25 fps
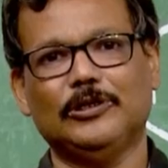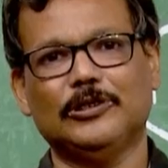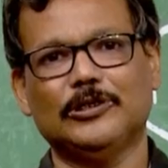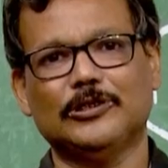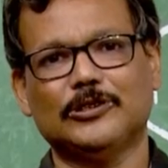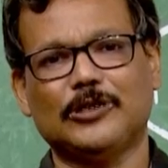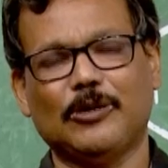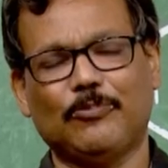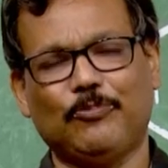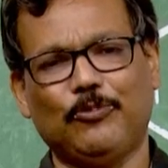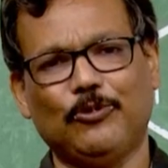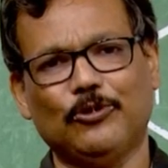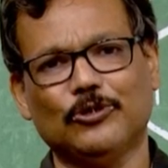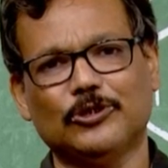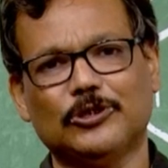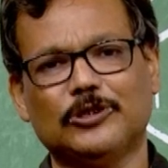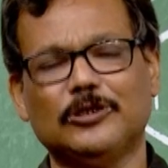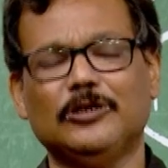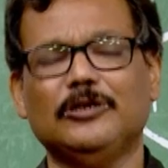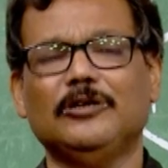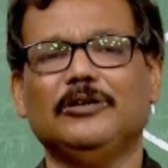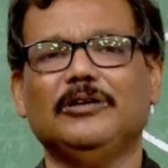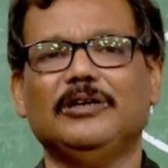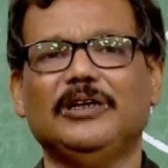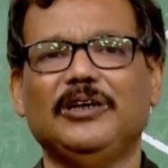Suppose
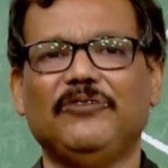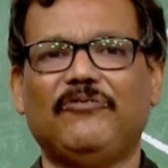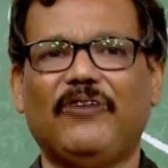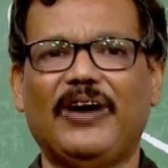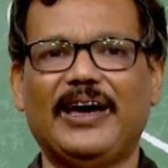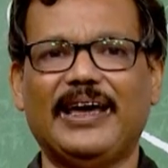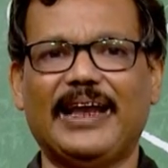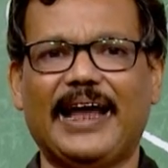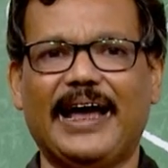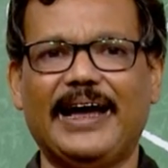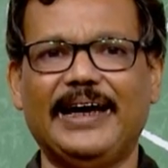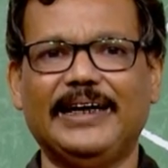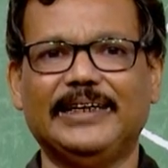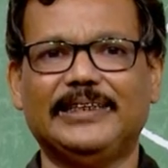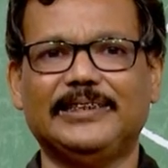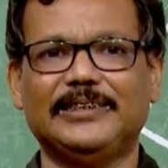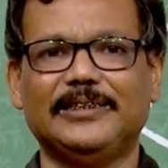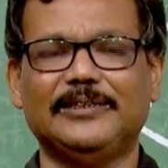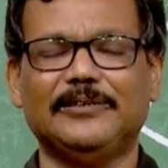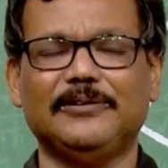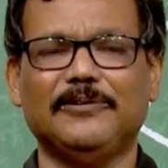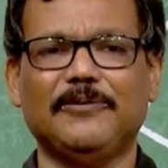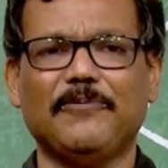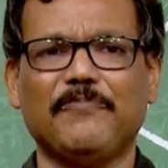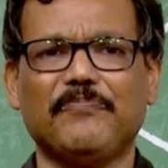if I write,
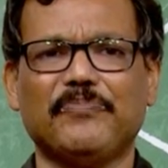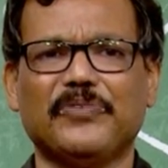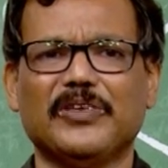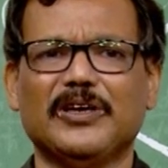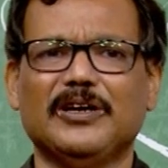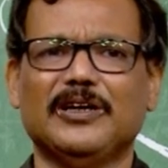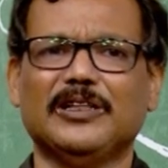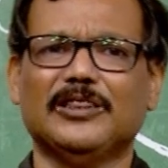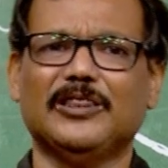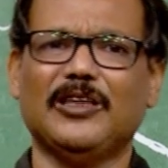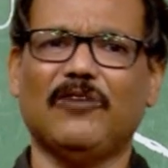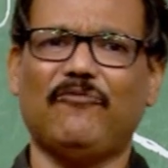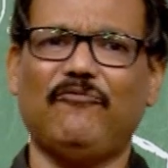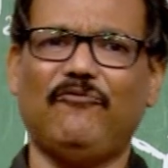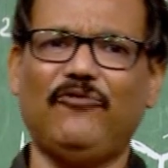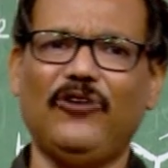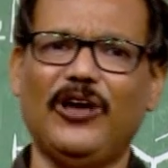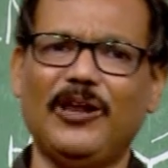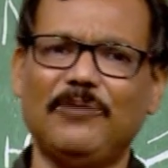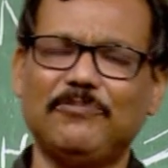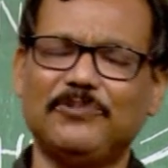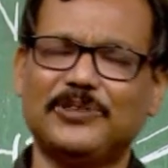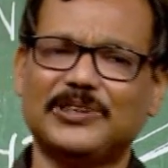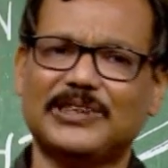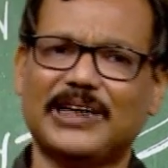the
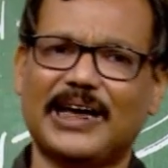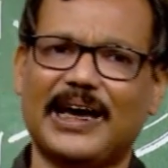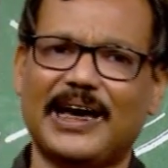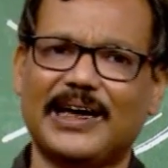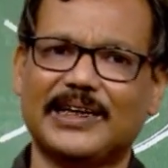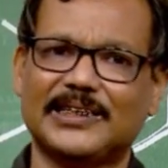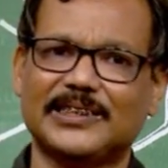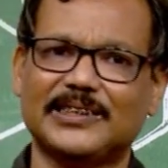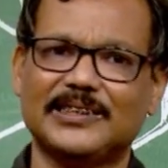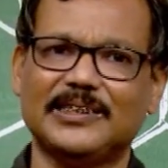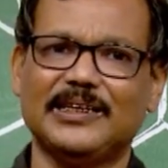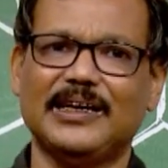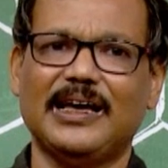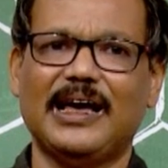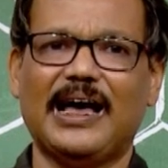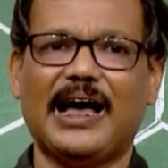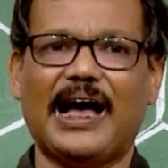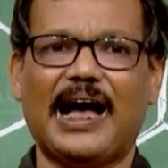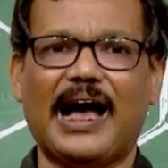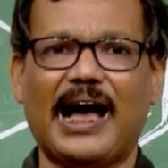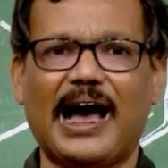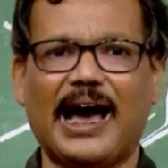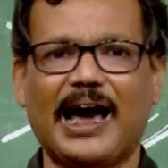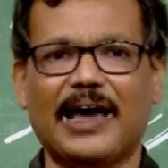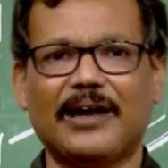film stars
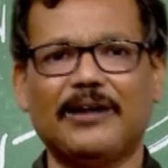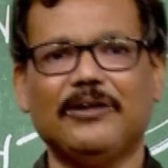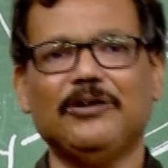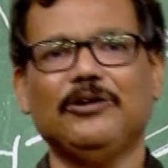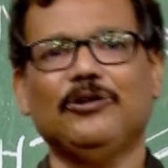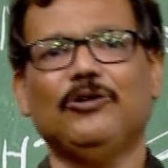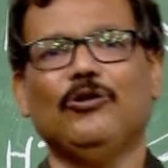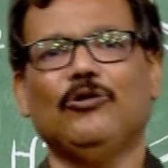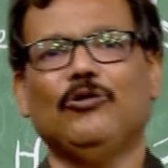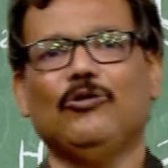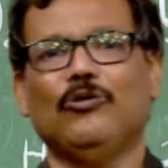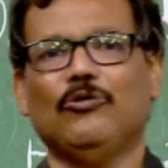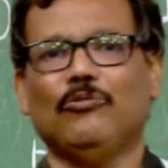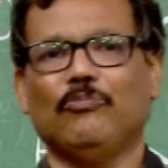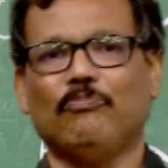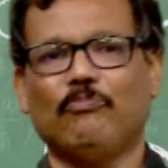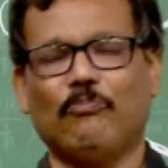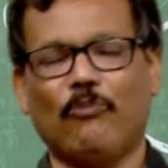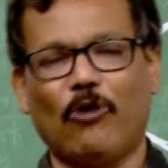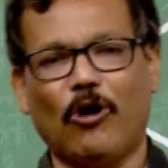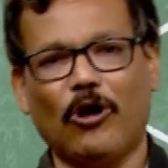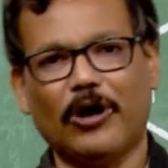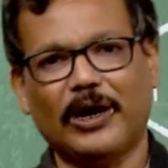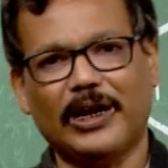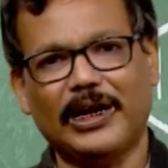are
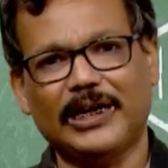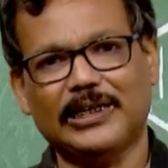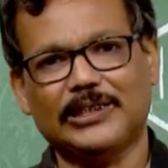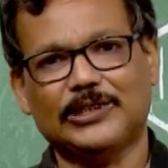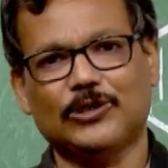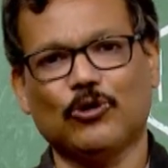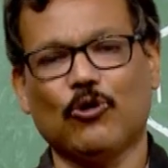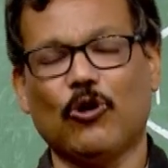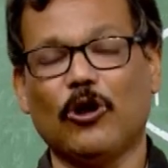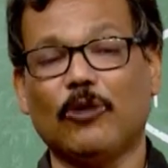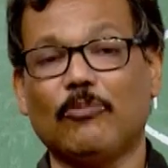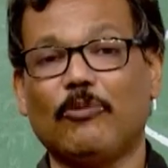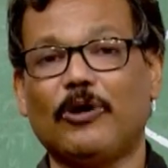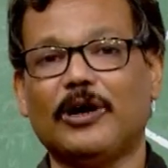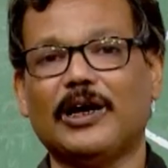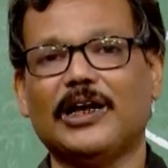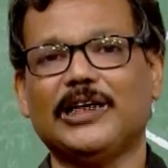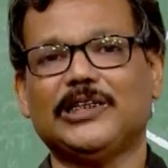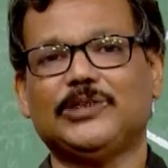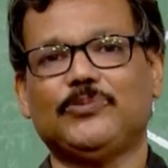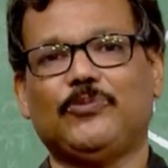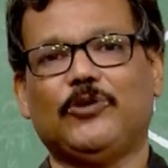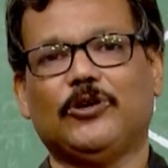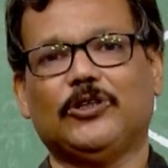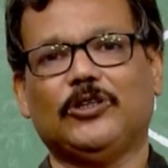models, role
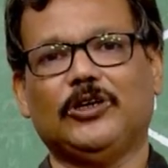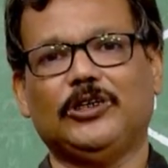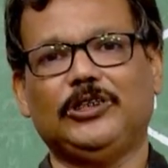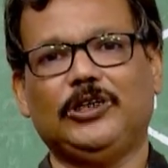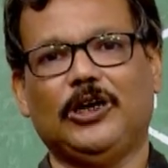models for the